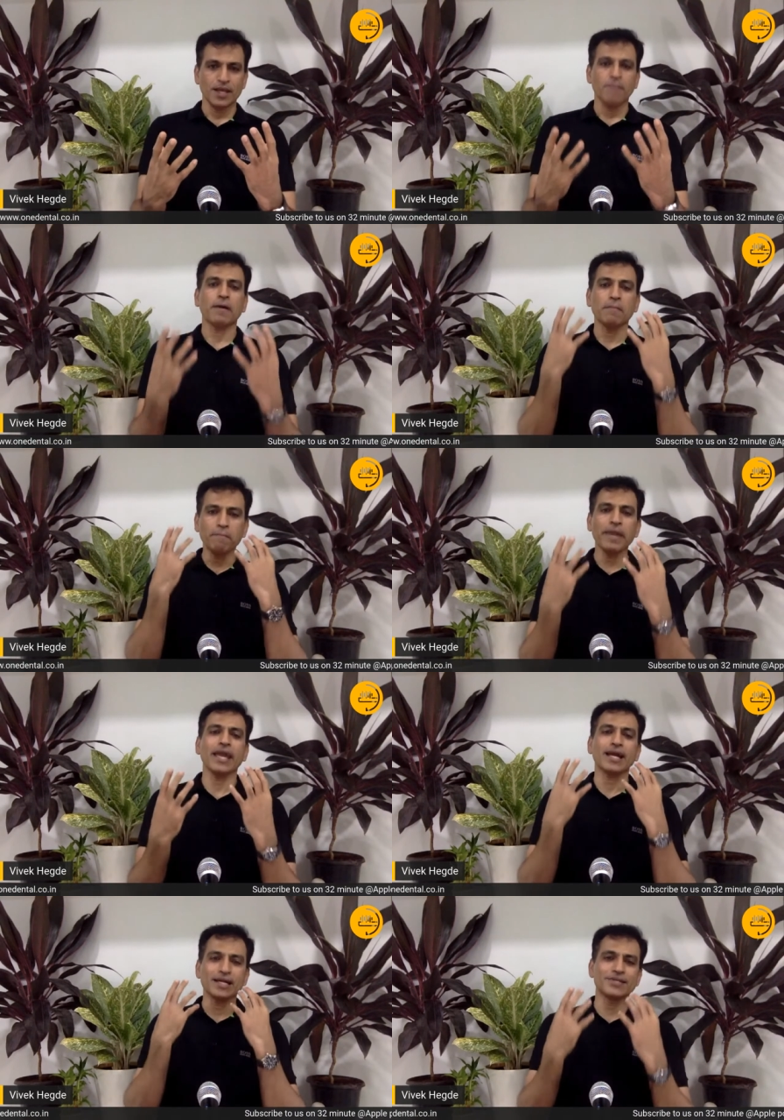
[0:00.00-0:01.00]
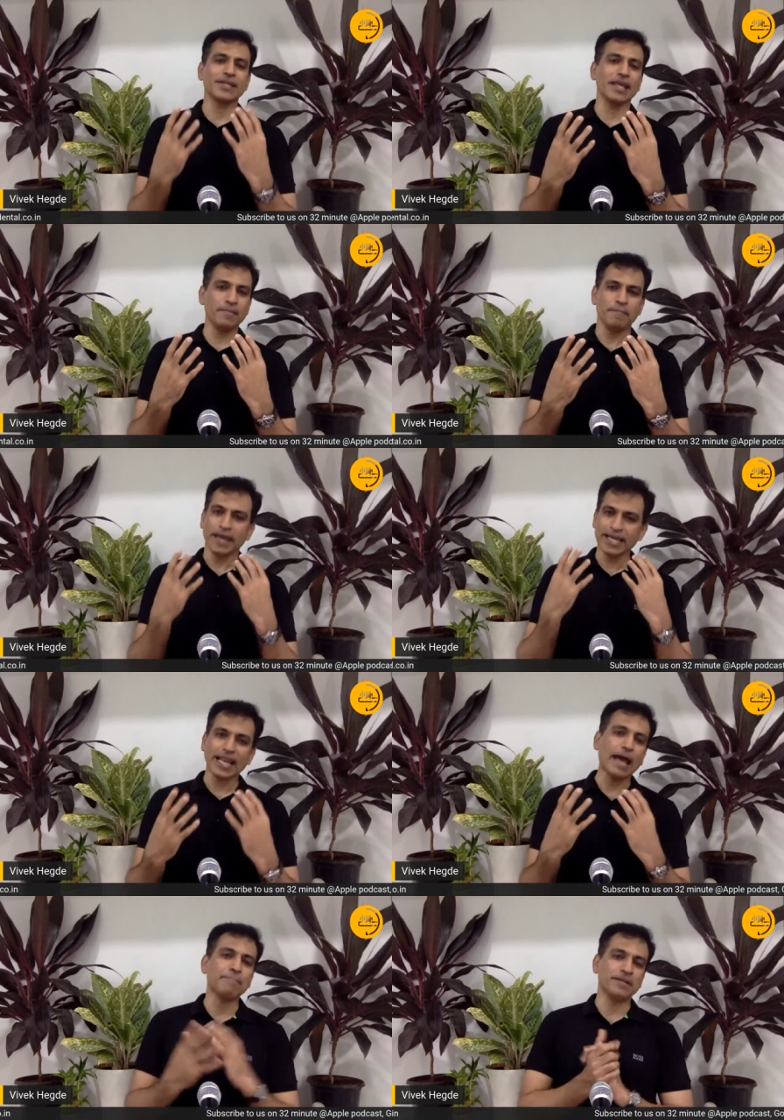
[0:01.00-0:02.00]
But make a dream, make it
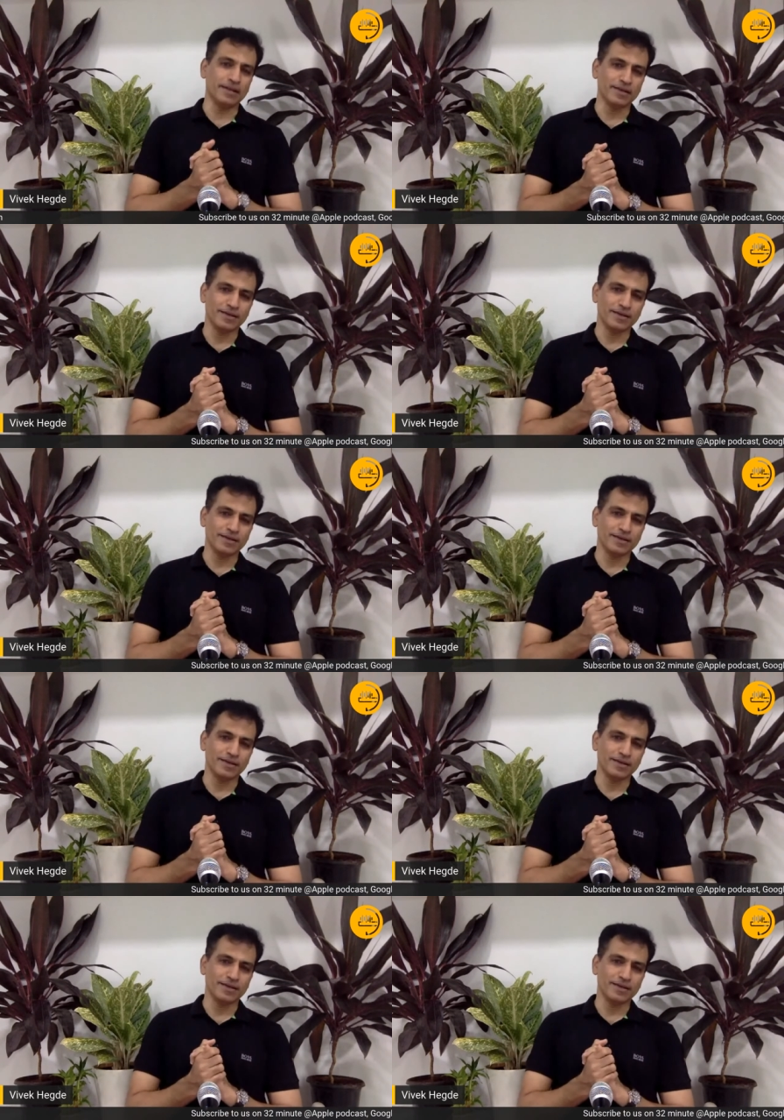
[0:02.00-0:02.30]
happen.